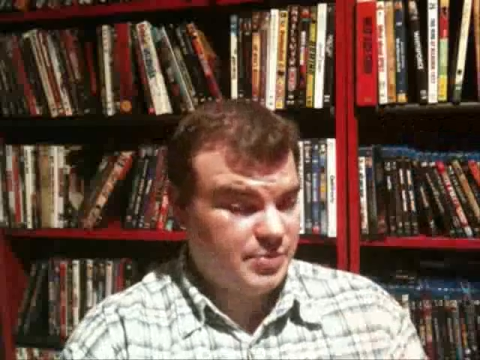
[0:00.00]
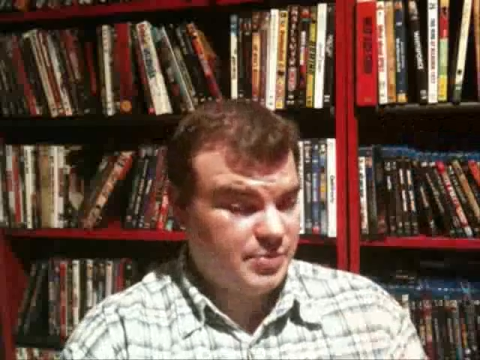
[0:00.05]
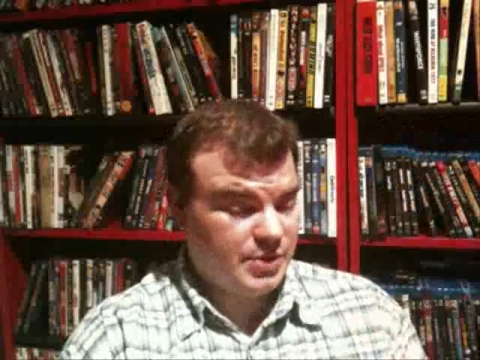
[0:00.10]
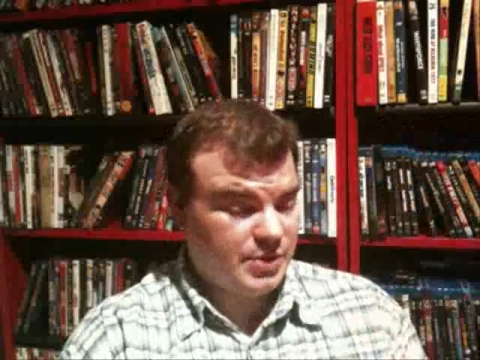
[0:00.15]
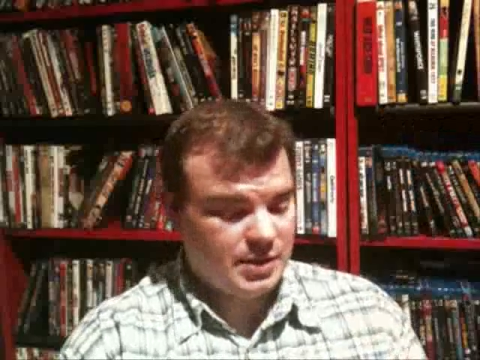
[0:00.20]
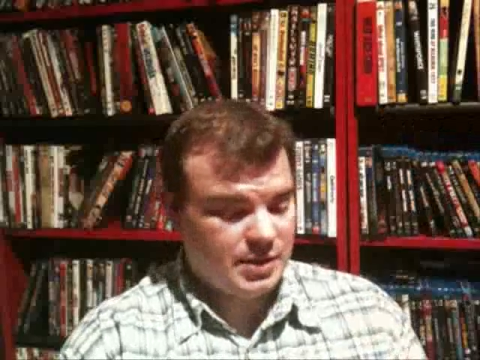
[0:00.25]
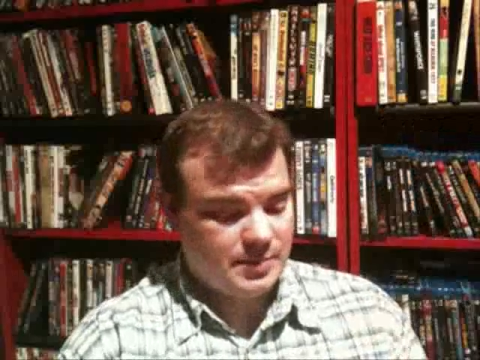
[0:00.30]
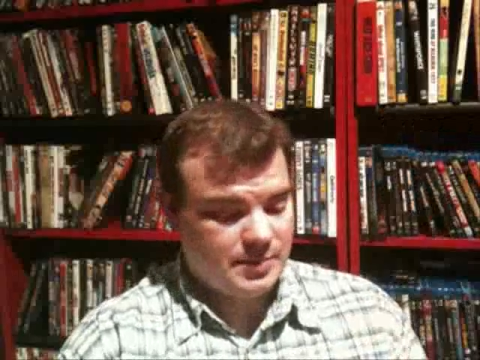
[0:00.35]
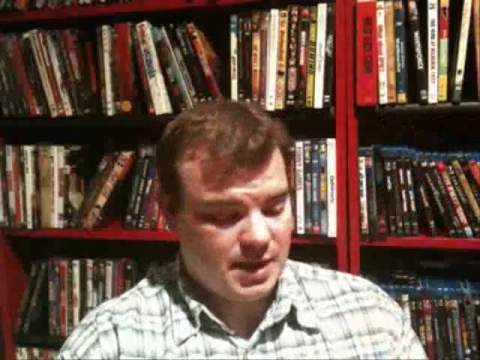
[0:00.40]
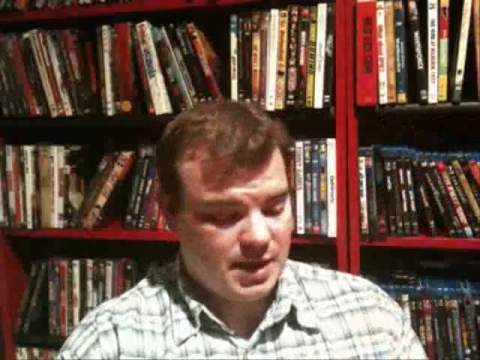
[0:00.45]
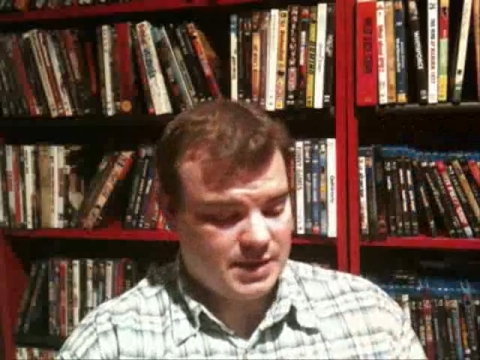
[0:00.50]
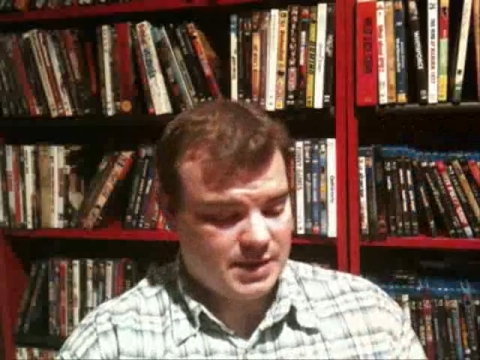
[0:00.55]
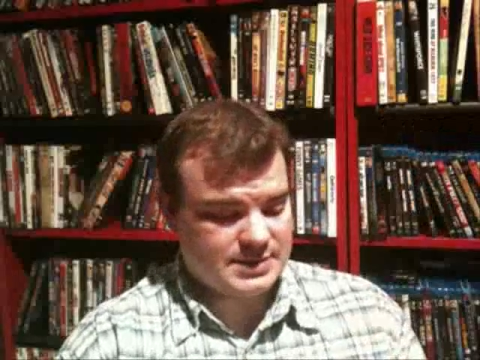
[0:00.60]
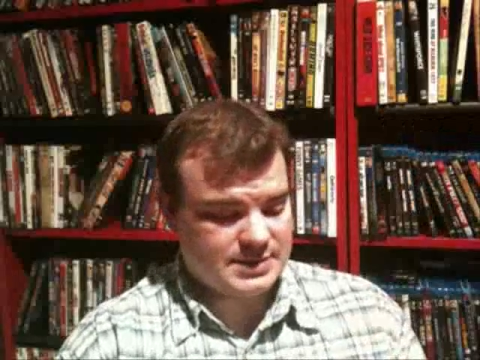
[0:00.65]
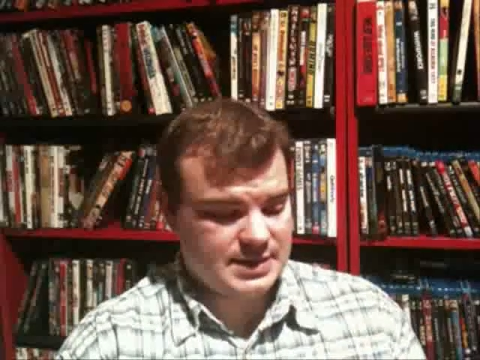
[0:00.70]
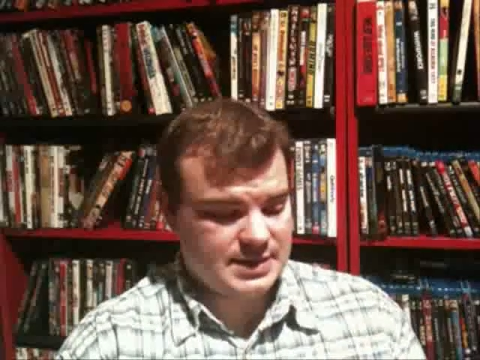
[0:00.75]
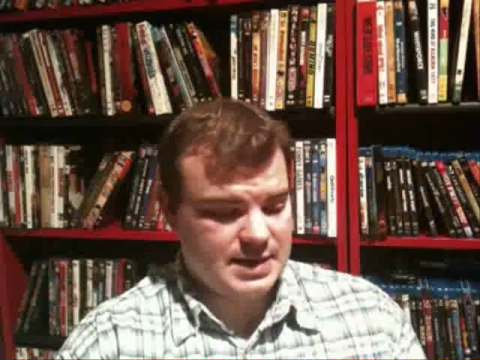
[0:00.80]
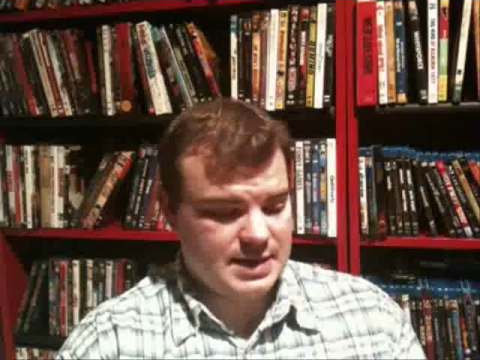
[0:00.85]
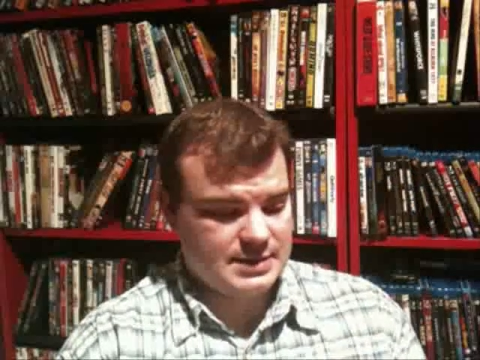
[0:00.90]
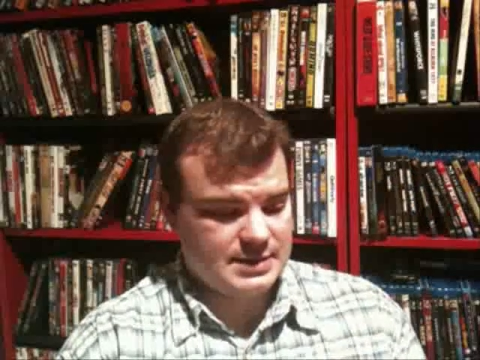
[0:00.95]
This is a pretty good
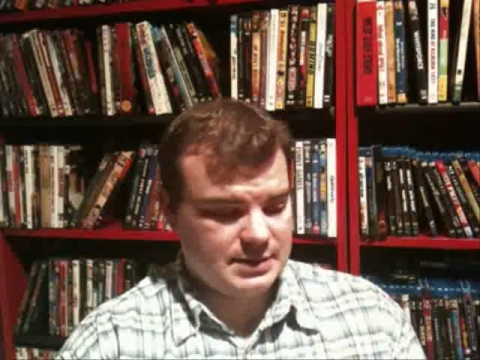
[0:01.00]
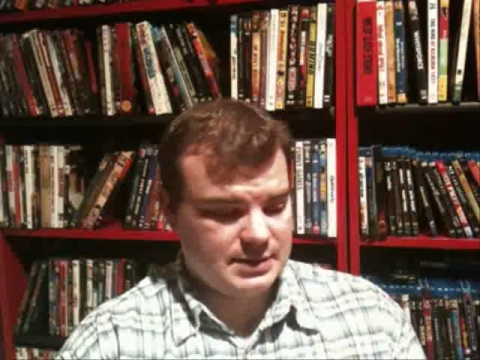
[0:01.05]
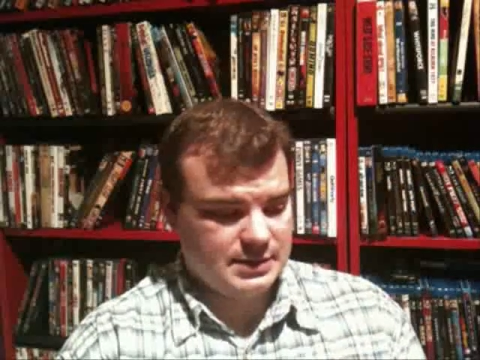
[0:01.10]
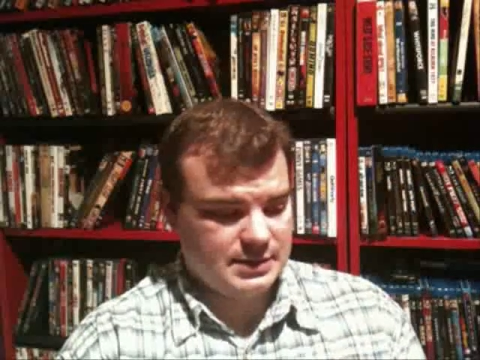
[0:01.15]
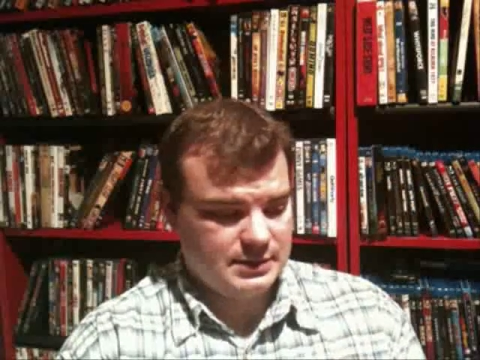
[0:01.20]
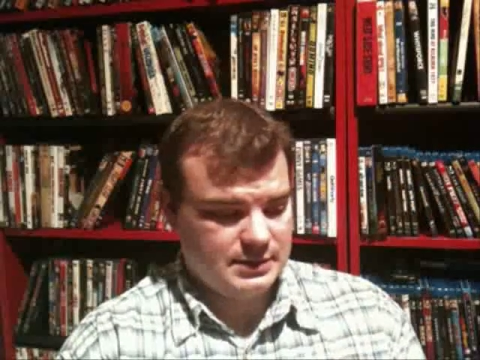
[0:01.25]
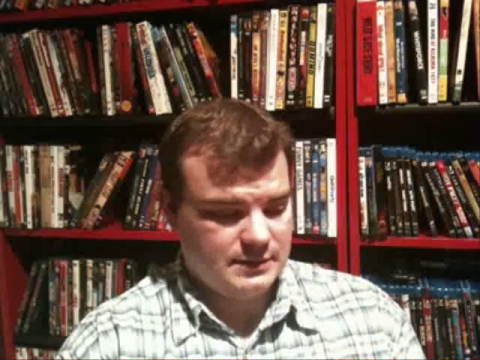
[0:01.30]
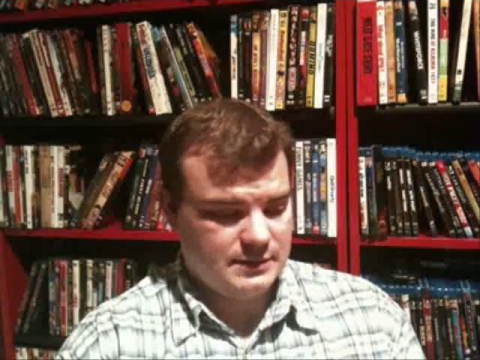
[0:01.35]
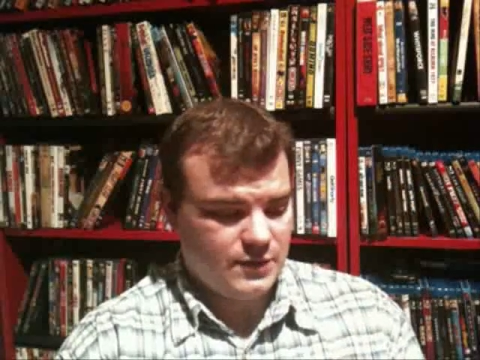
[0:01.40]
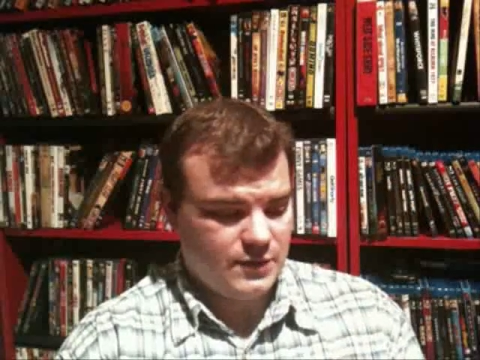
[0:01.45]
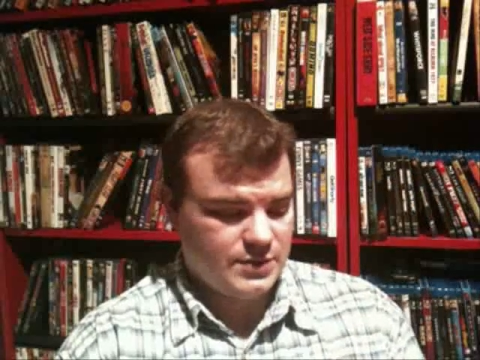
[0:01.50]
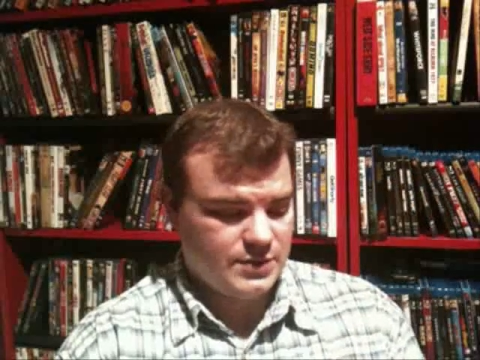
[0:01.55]
box set.